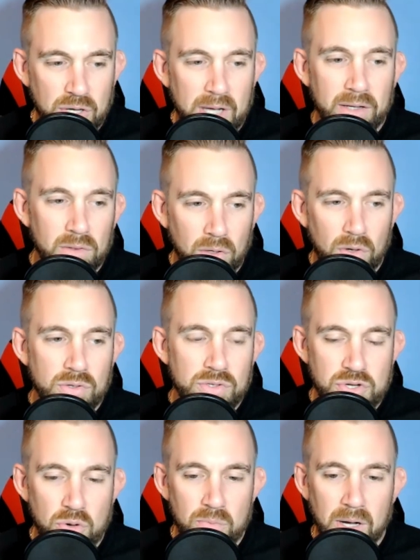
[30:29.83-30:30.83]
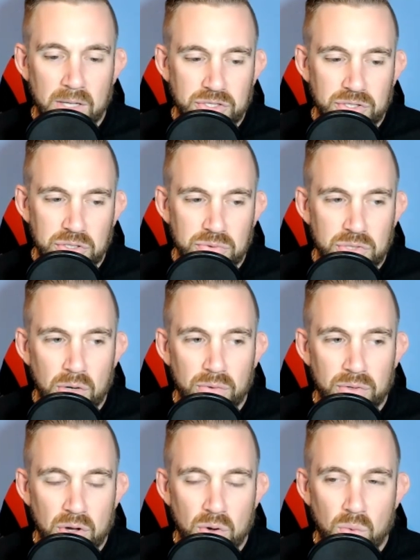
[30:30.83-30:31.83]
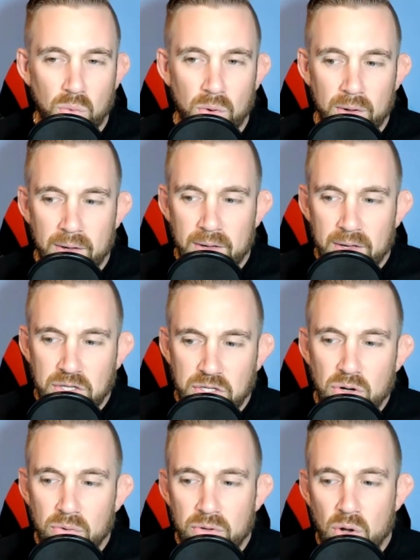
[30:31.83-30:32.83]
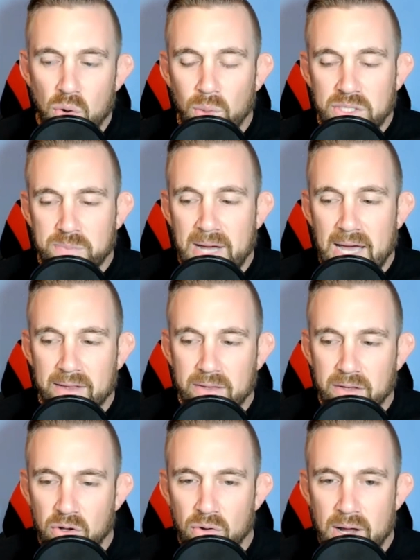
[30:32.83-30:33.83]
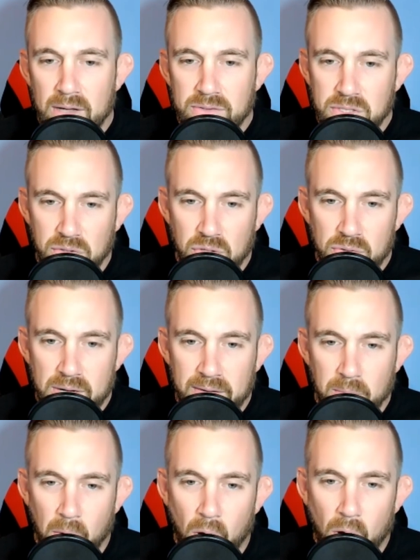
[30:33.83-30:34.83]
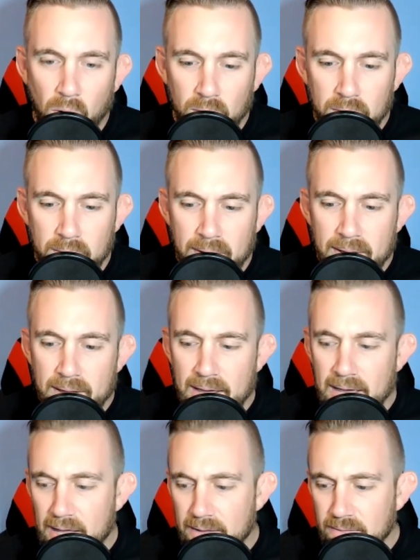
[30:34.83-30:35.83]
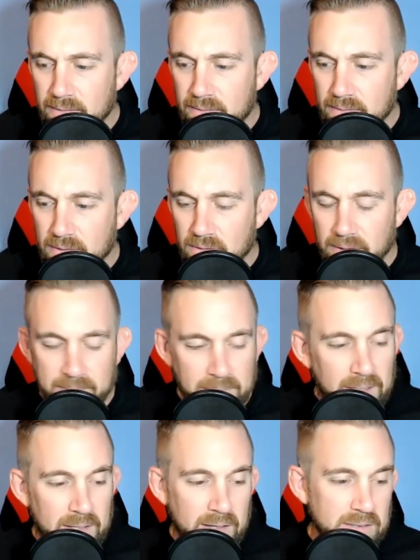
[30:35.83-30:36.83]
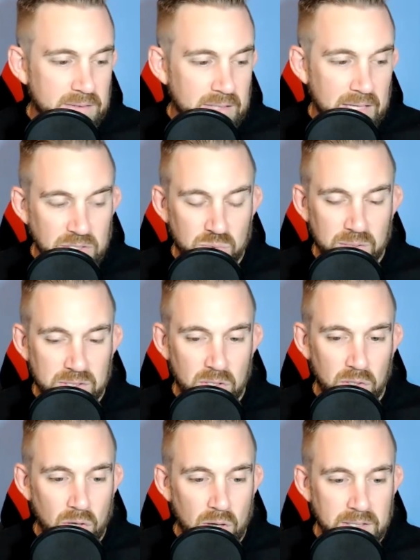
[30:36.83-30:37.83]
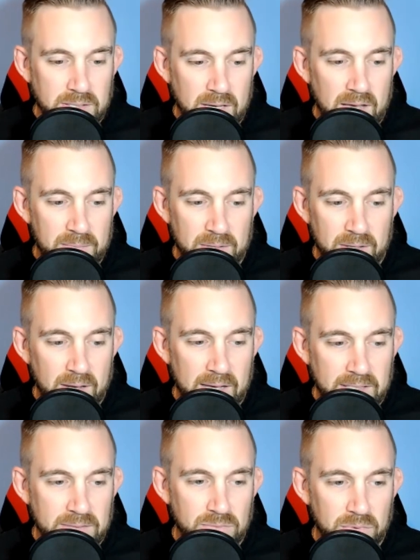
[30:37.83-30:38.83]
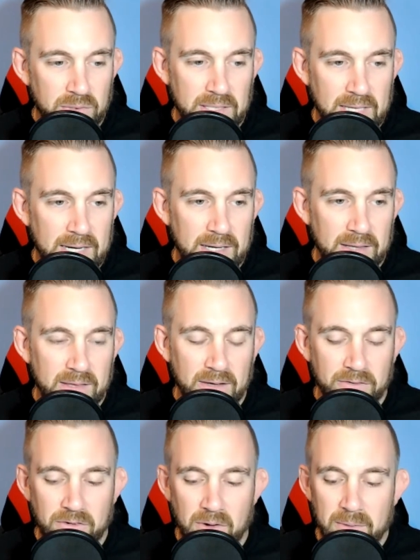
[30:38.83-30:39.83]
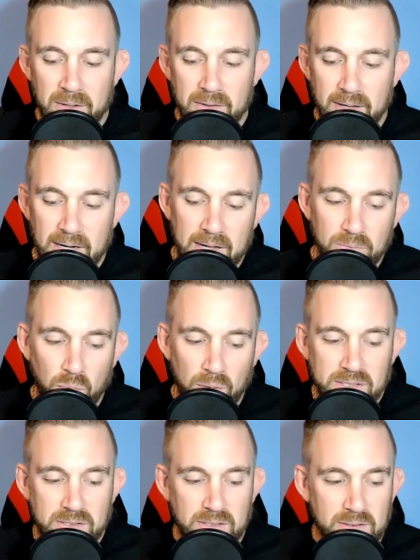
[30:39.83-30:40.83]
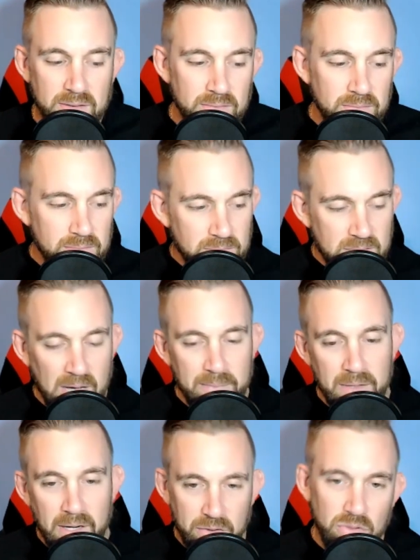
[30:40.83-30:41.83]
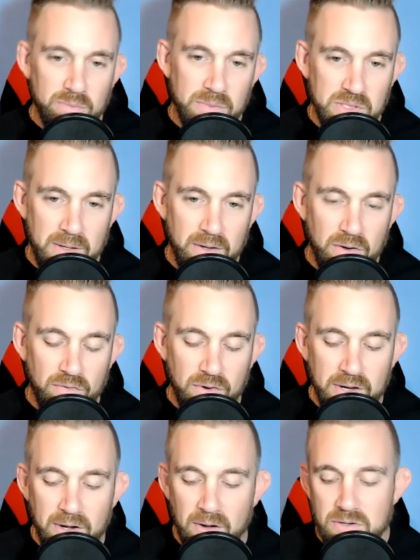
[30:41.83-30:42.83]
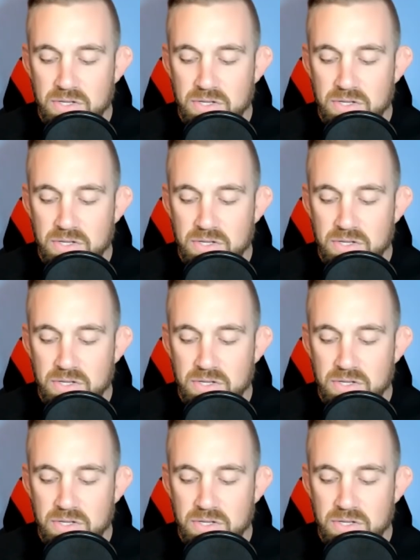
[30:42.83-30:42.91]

trying to learn so much so you don't know you don't know which path to go down so you go down them all and you're like man I, I just wasted a lot of time and i didn't really get anything from it and i wasted time that I could be spending over here.